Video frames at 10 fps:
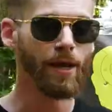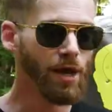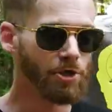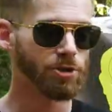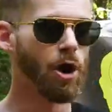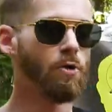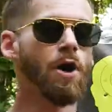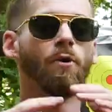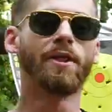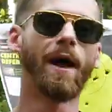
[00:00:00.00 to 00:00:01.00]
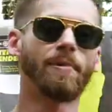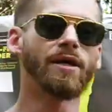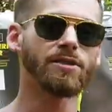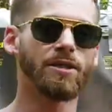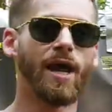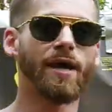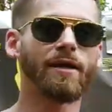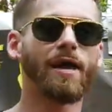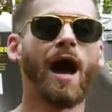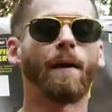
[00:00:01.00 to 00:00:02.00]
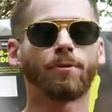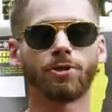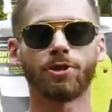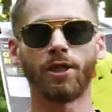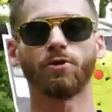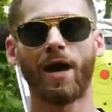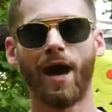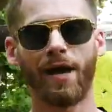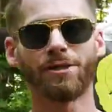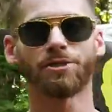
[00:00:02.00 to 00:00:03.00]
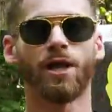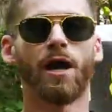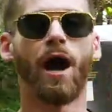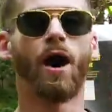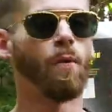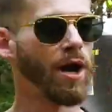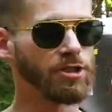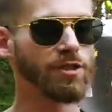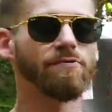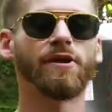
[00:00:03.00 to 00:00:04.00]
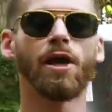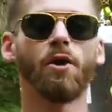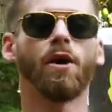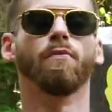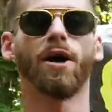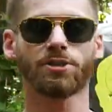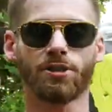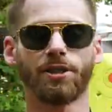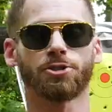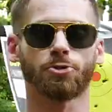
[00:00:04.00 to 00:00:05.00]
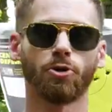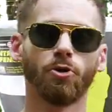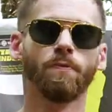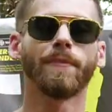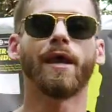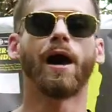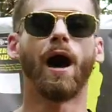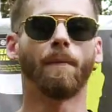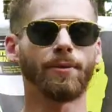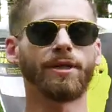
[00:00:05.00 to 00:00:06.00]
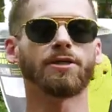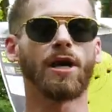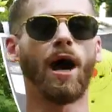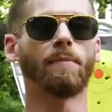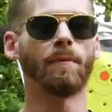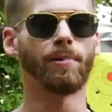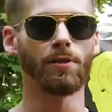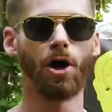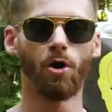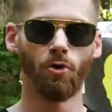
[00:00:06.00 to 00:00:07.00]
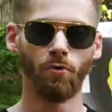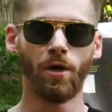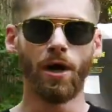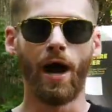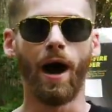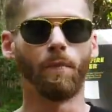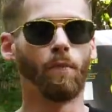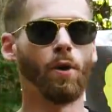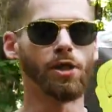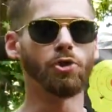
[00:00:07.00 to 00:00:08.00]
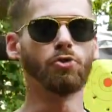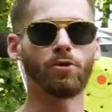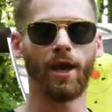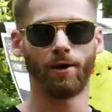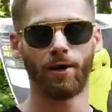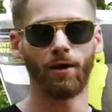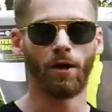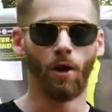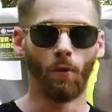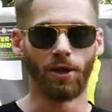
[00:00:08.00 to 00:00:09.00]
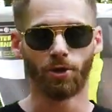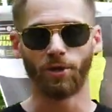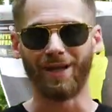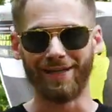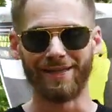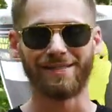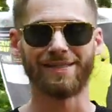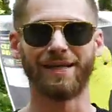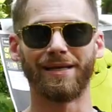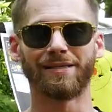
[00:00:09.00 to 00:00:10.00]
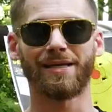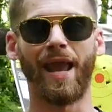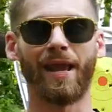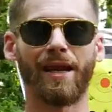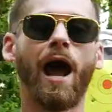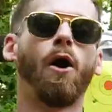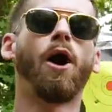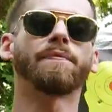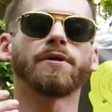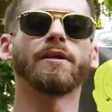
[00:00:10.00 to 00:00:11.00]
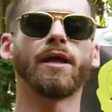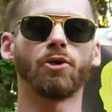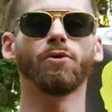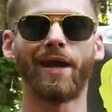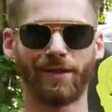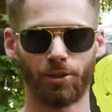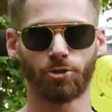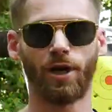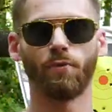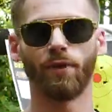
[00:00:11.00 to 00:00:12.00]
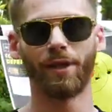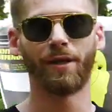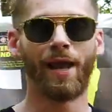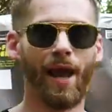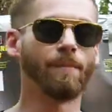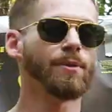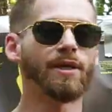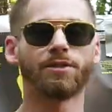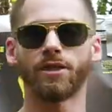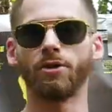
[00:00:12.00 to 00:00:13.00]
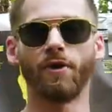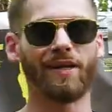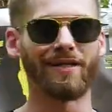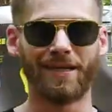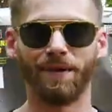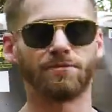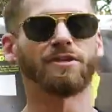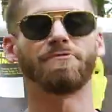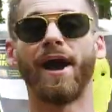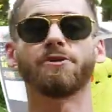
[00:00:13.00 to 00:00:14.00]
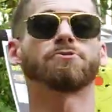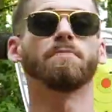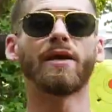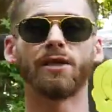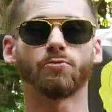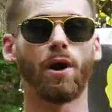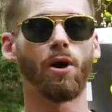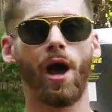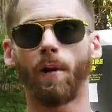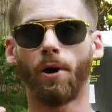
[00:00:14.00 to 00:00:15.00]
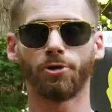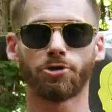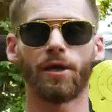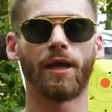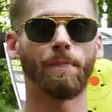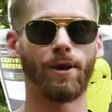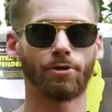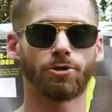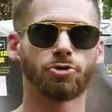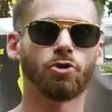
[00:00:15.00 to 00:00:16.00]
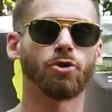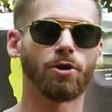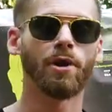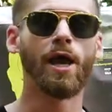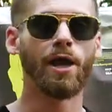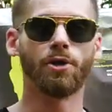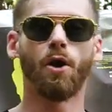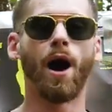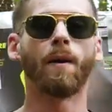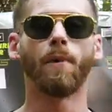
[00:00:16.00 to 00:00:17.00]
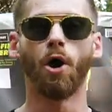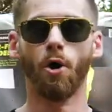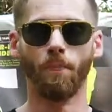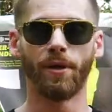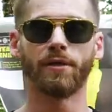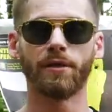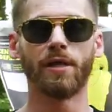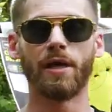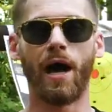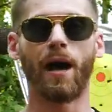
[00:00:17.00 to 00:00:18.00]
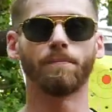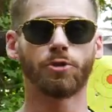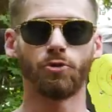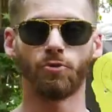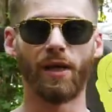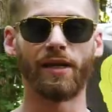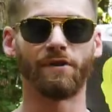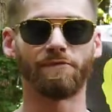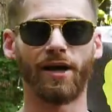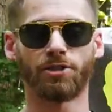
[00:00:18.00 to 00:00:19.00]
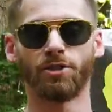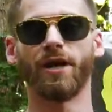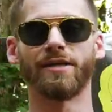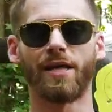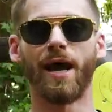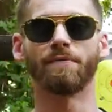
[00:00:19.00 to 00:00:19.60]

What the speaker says: So with that being said, I appreciate you guys watching the video and watching this through. Please comment below what you carry, what your EDC is, and how often that you like to train with it. And please, you know, any tips, advice from me as well. I'm always trying to get better as a shooter. You know, I'm open to any advice that you guys have.